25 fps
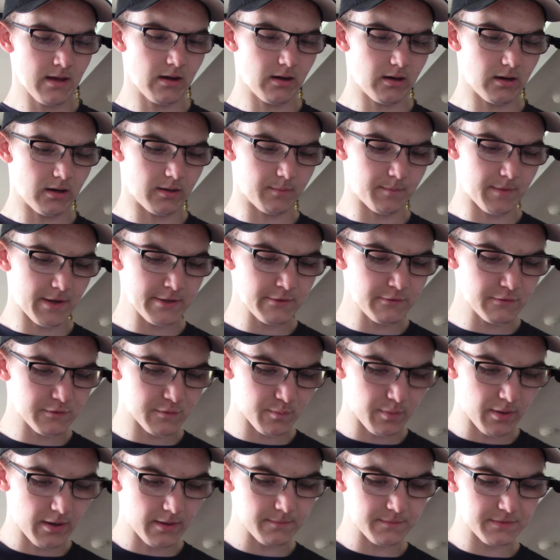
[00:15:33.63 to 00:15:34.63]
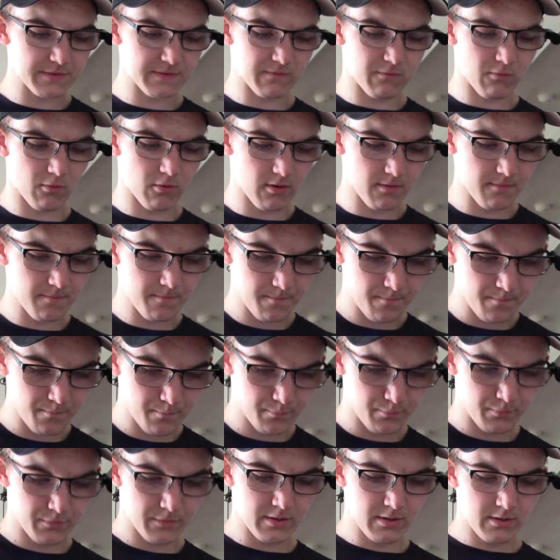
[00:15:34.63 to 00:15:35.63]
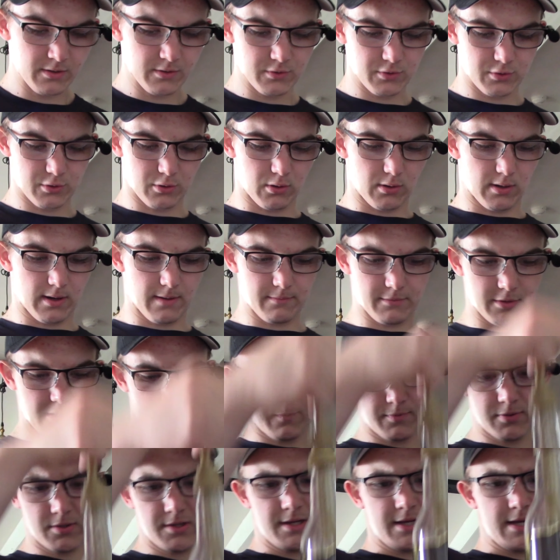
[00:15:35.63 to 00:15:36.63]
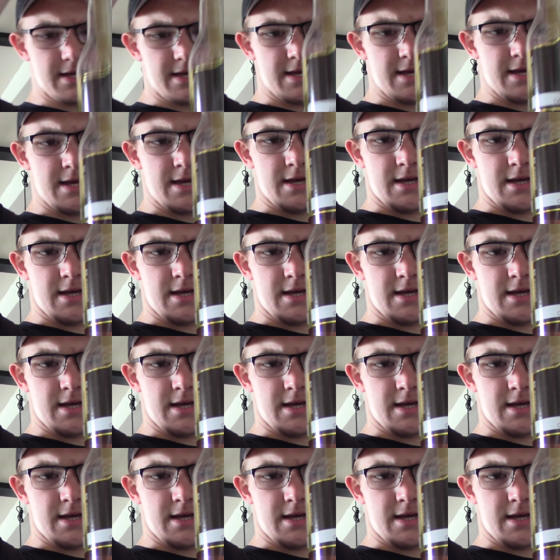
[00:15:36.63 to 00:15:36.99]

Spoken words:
I use pumps for them. So I'm going to put